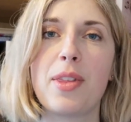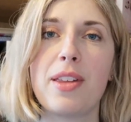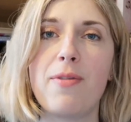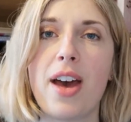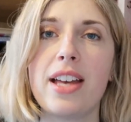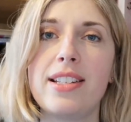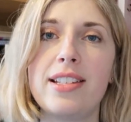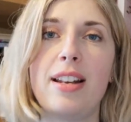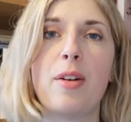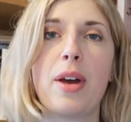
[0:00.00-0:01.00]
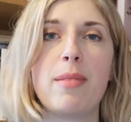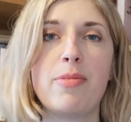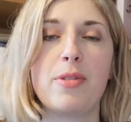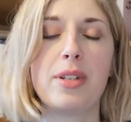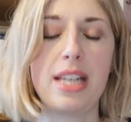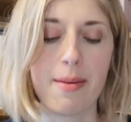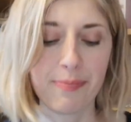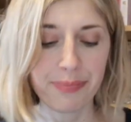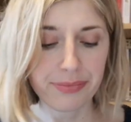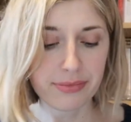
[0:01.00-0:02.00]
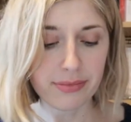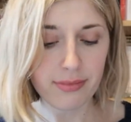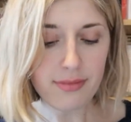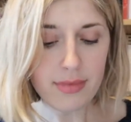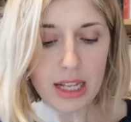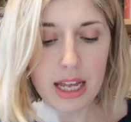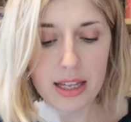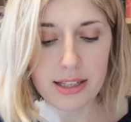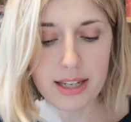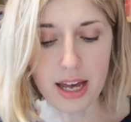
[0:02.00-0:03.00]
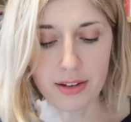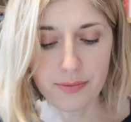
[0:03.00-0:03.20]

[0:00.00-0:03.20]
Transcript: on the first lot he brought in. So